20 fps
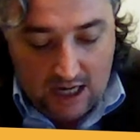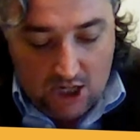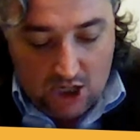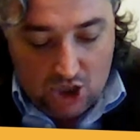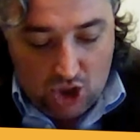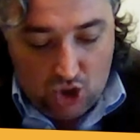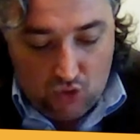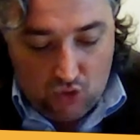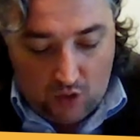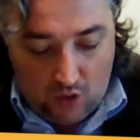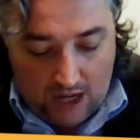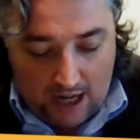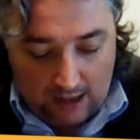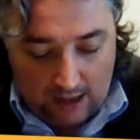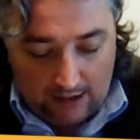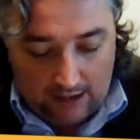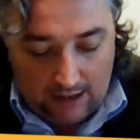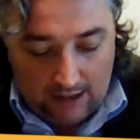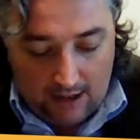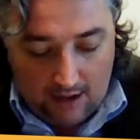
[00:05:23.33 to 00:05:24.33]
You
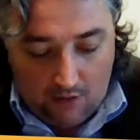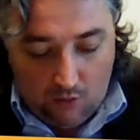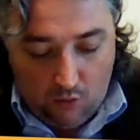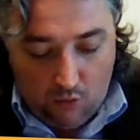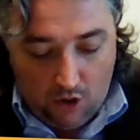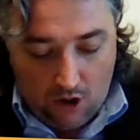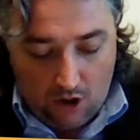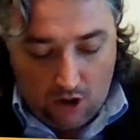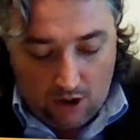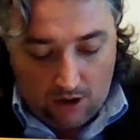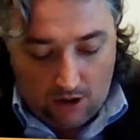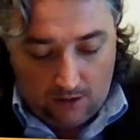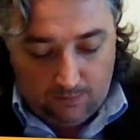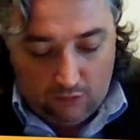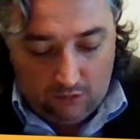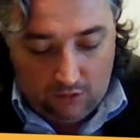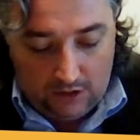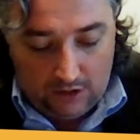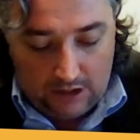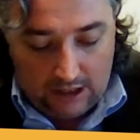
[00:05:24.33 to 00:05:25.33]
are a
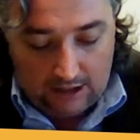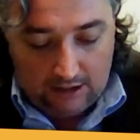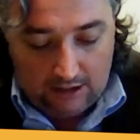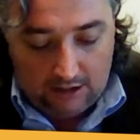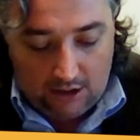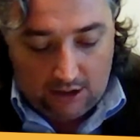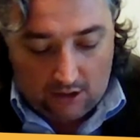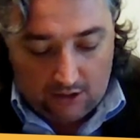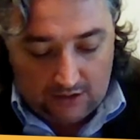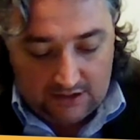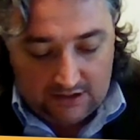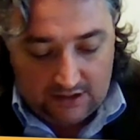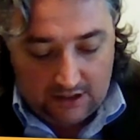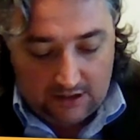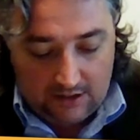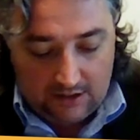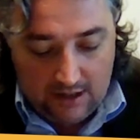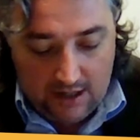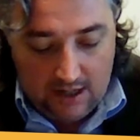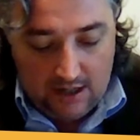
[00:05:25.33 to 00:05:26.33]
whirlpool, a
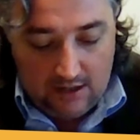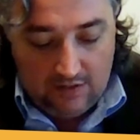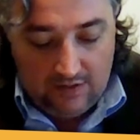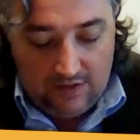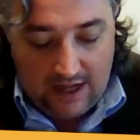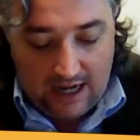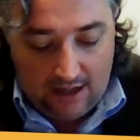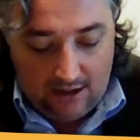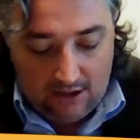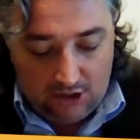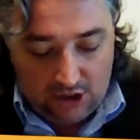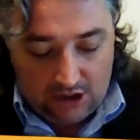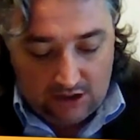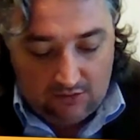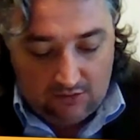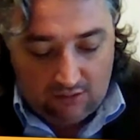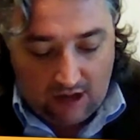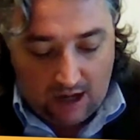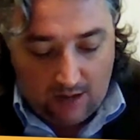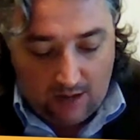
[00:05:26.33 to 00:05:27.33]
toxin, deluge and
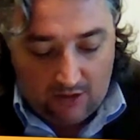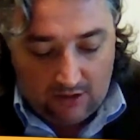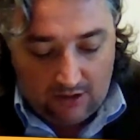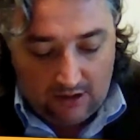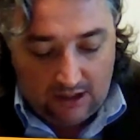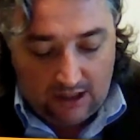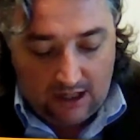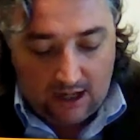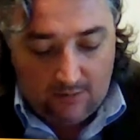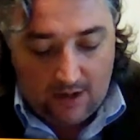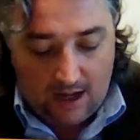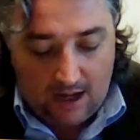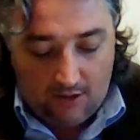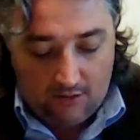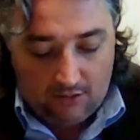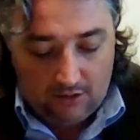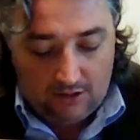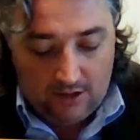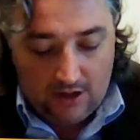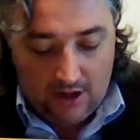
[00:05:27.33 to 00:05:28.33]
tremor. Come
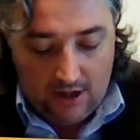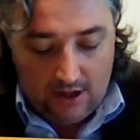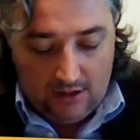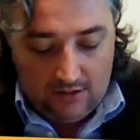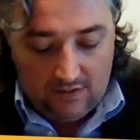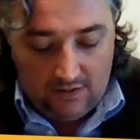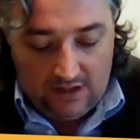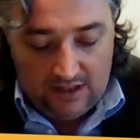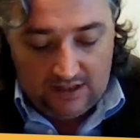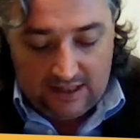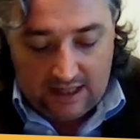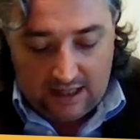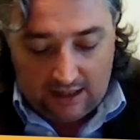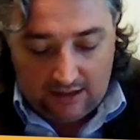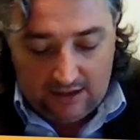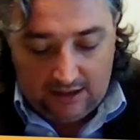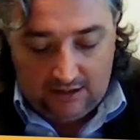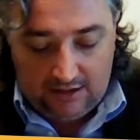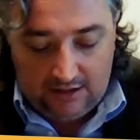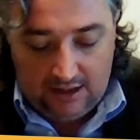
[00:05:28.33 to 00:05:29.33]
out. These are
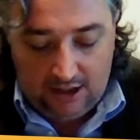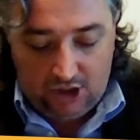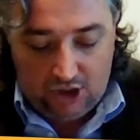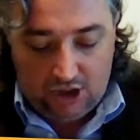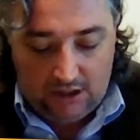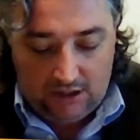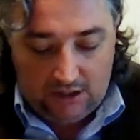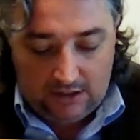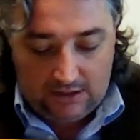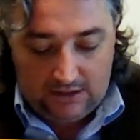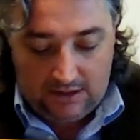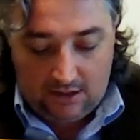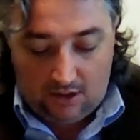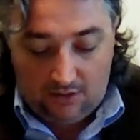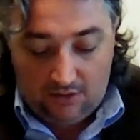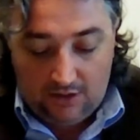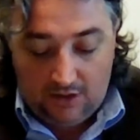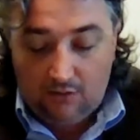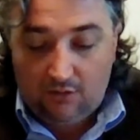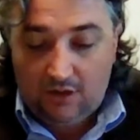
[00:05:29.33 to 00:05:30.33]
the teachings
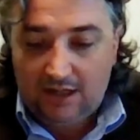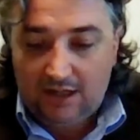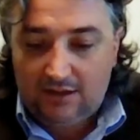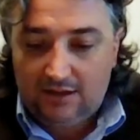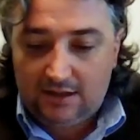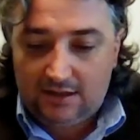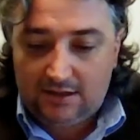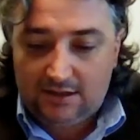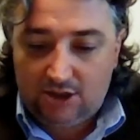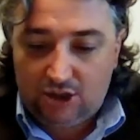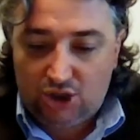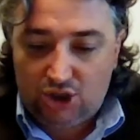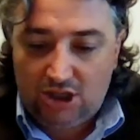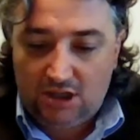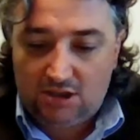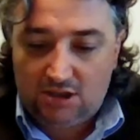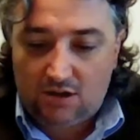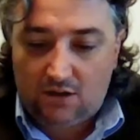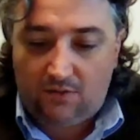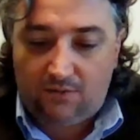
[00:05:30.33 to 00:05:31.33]
on the whitest
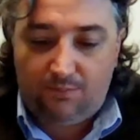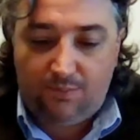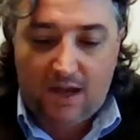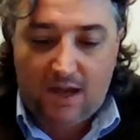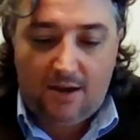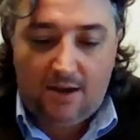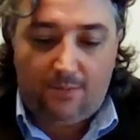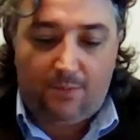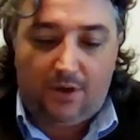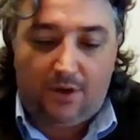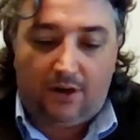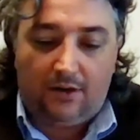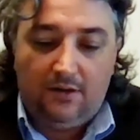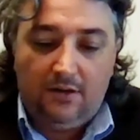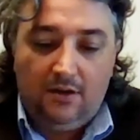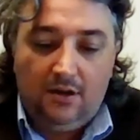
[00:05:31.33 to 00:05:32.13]
sheet of paper.